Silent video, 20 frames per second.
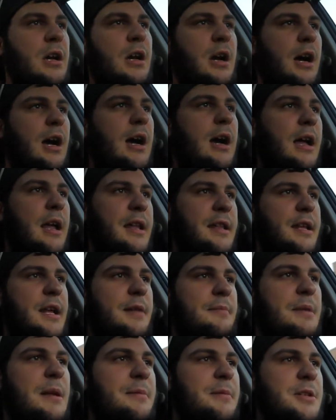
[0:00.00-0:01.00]
Uh, and
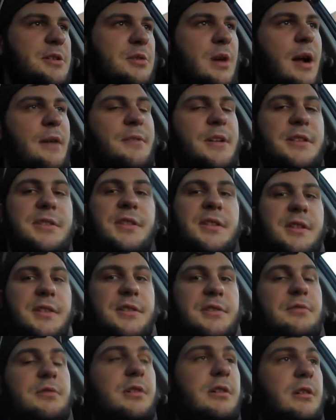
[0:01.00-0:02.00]
then maybe drive it to the
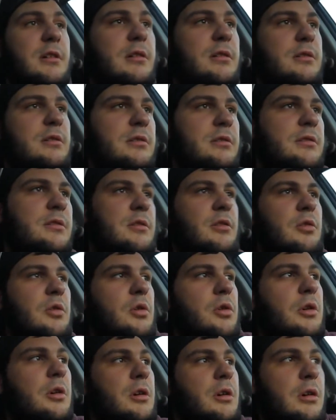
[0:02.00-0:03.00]
tuner
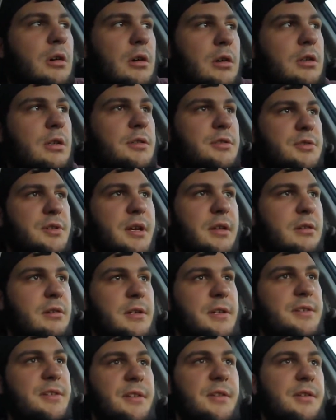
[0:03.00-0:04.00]
or
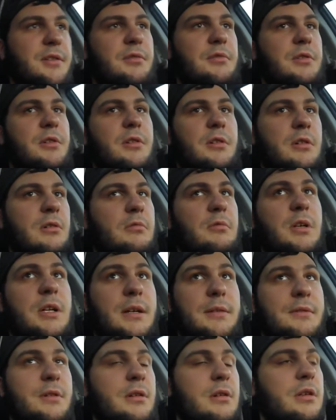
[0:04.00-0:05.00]
trailer it to the tuner or
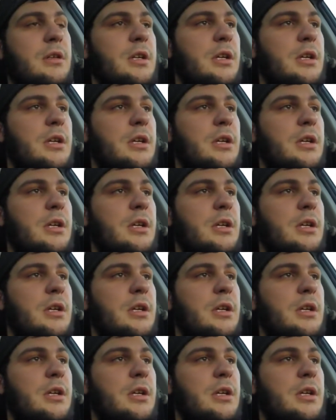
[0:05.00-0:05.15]
whatever.